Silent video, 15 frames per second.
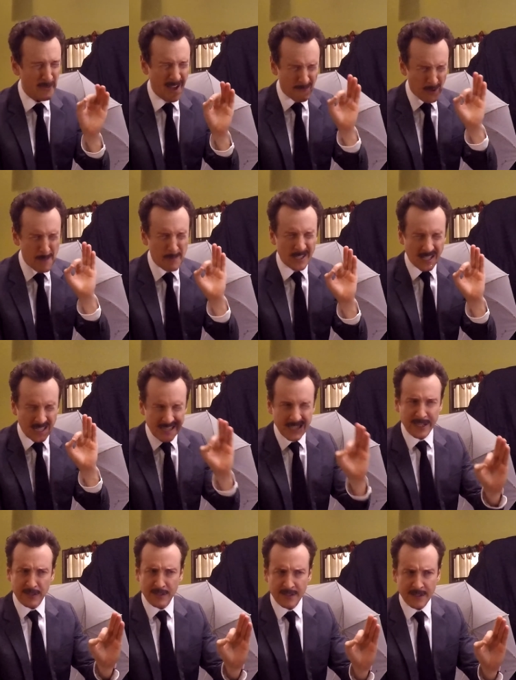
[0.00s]
I been
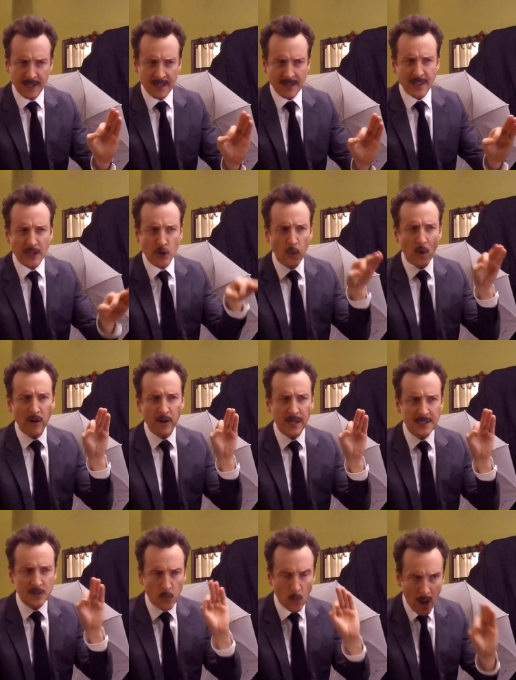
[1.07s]
clear? That you're
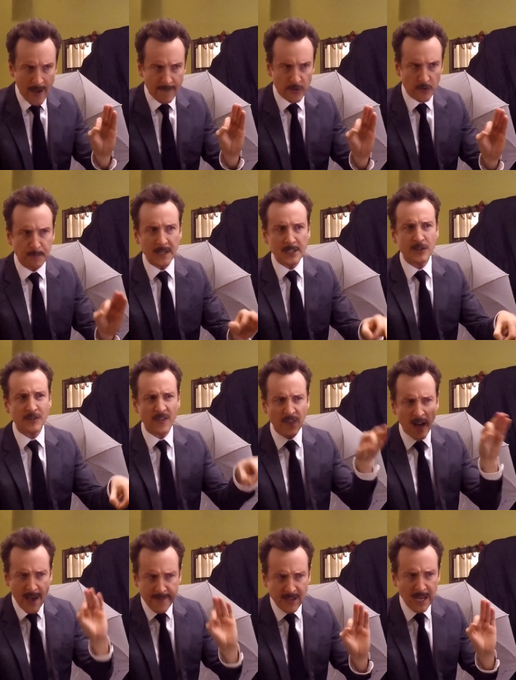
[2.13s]
his wife. You've been
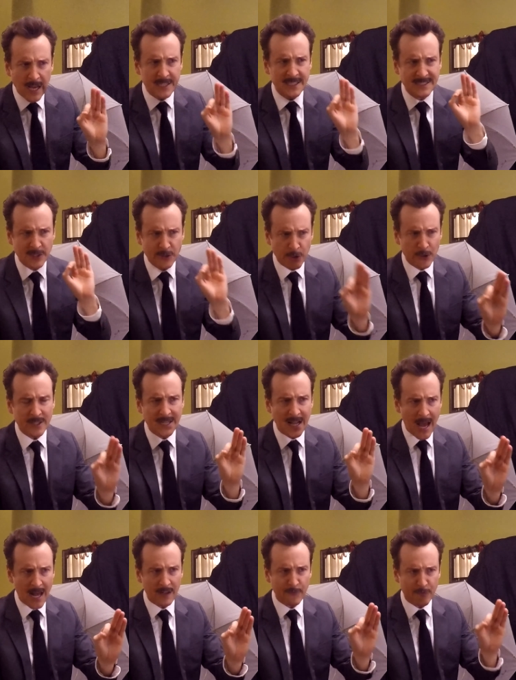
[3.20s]
surviving on a deserted
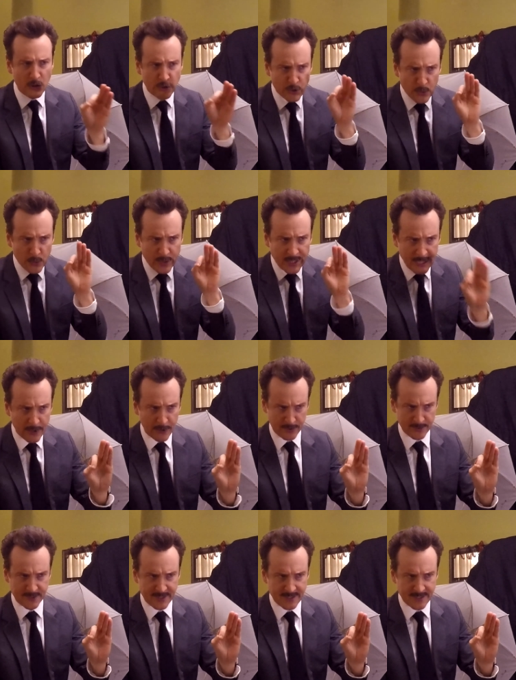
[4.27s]
island for 2 years,